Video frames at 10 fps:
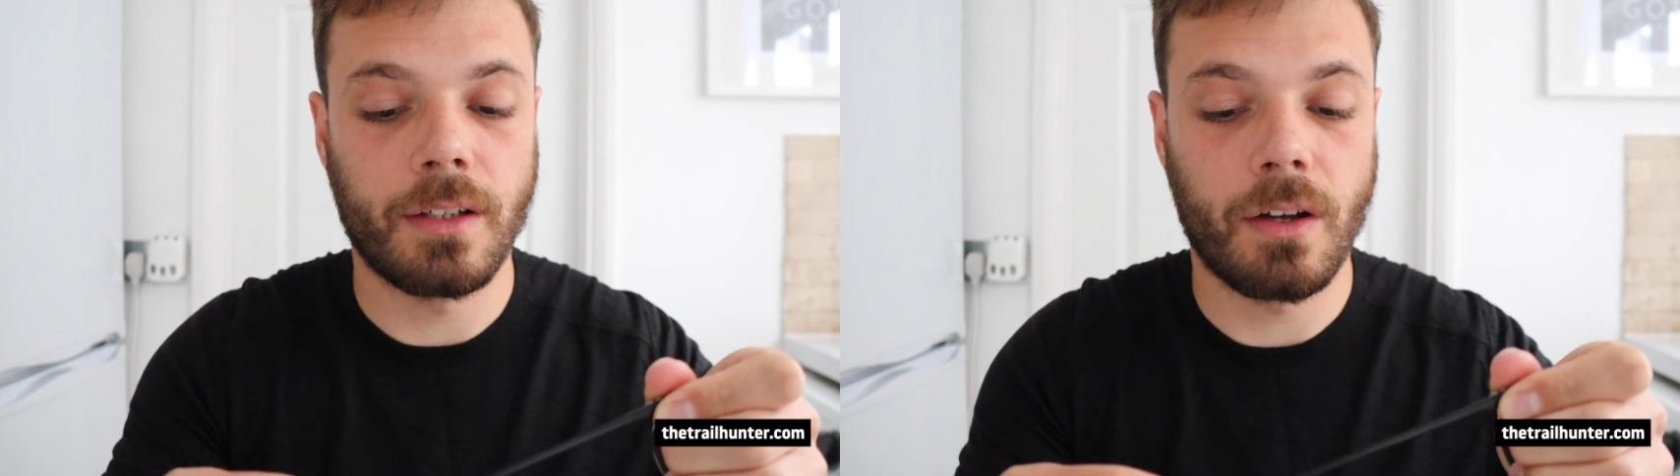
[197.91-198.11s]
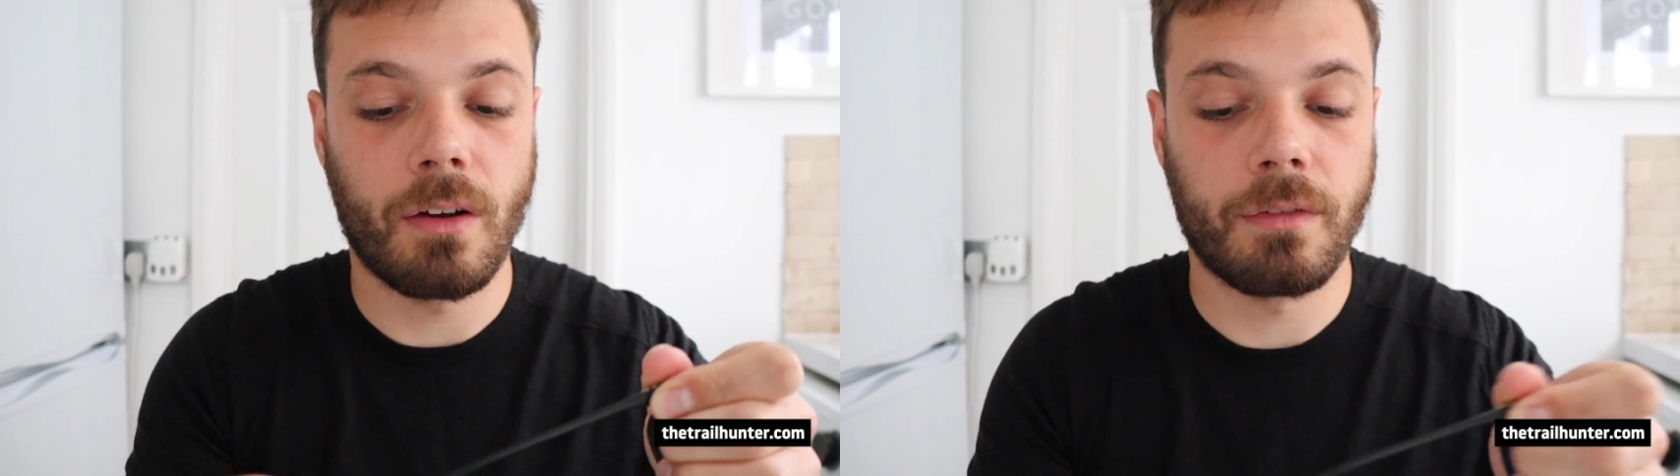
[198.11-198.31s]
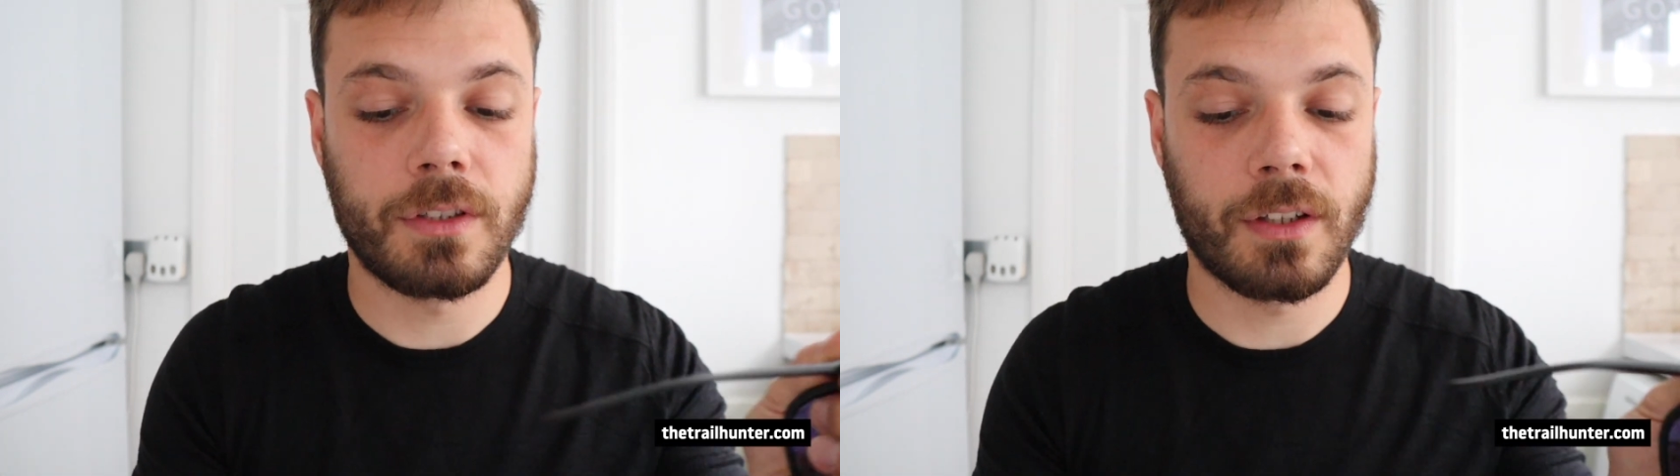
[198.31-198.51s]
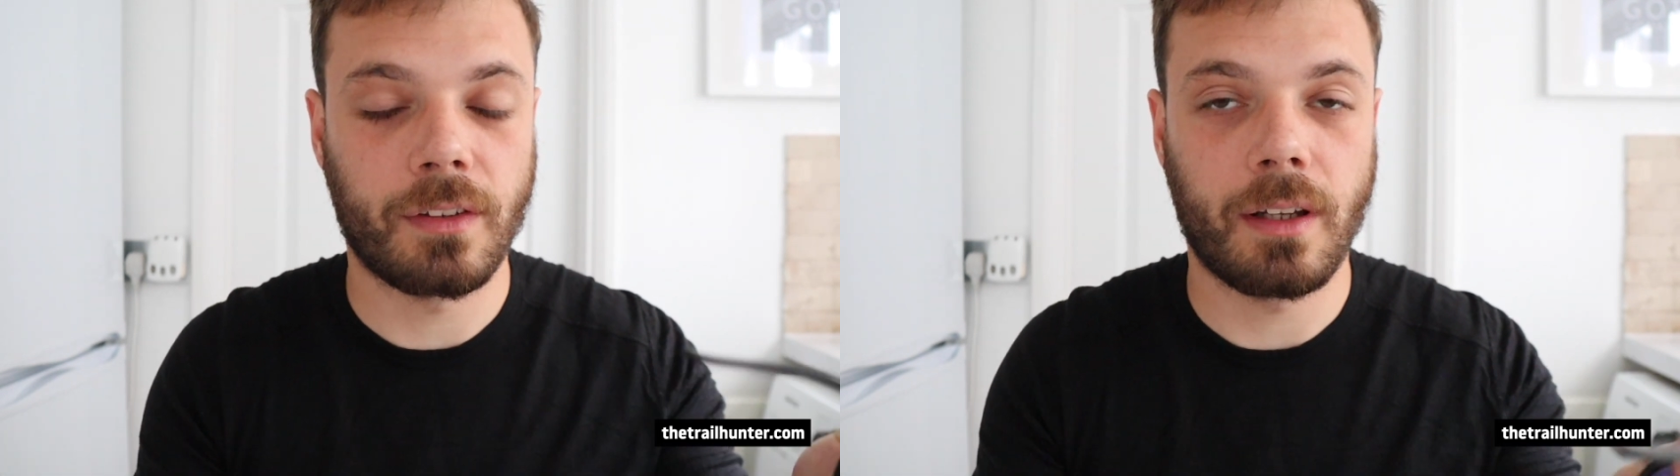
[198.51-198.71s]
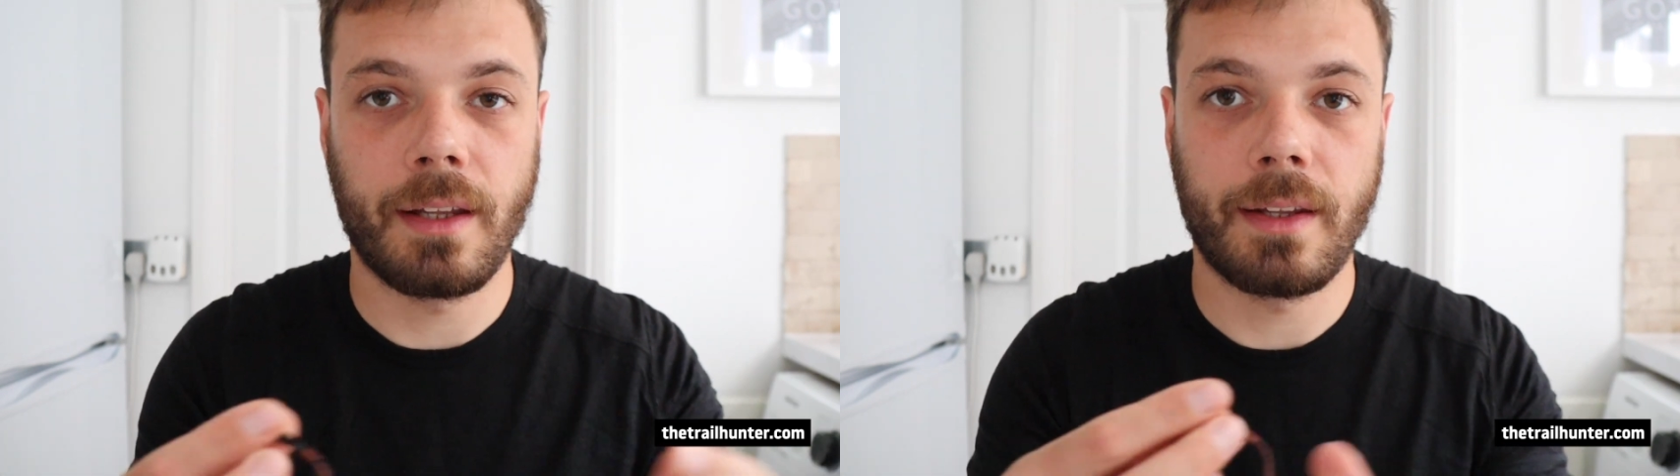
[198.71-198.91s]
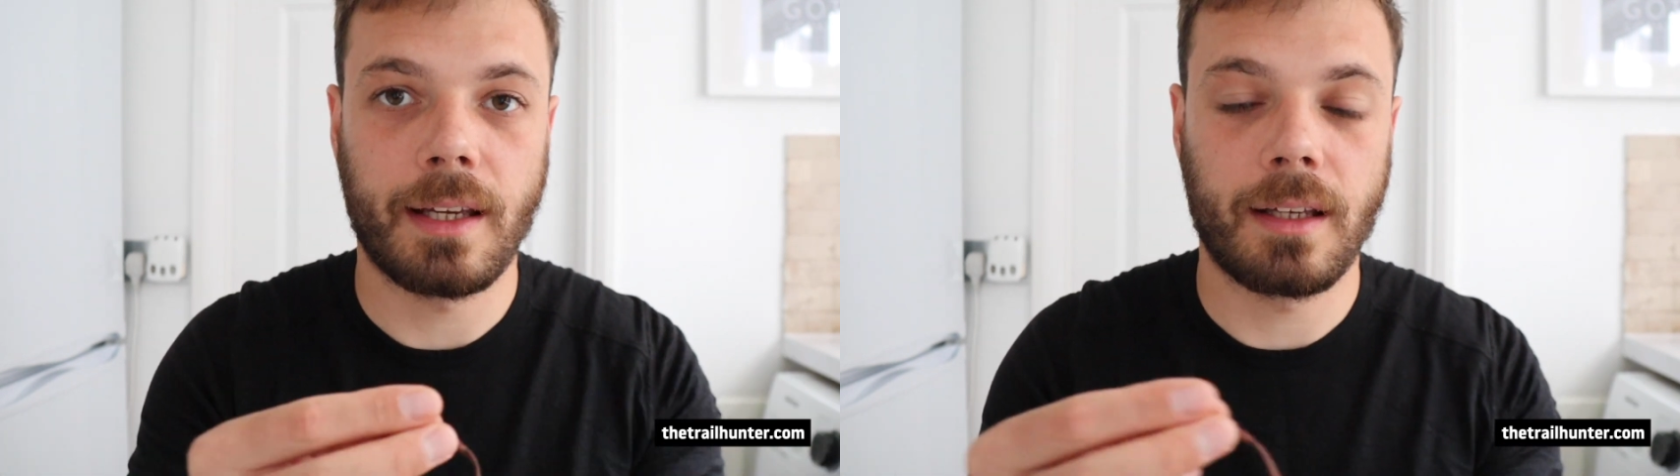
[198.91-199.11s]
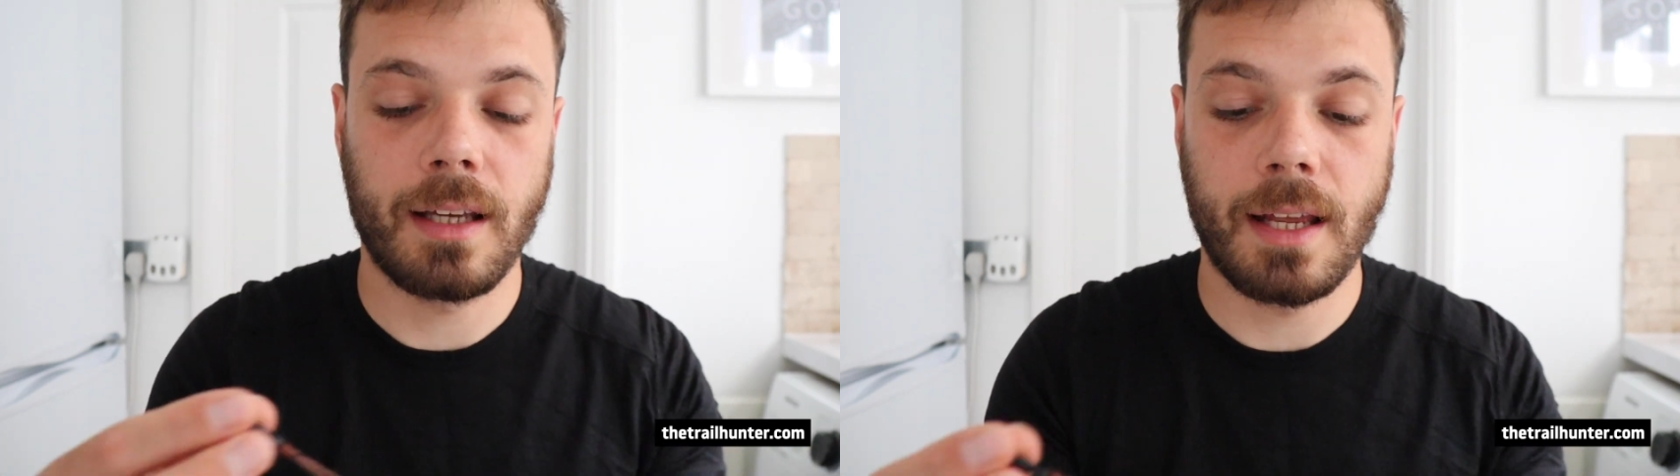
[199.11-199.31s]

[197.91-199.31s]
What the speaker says: and off just like that,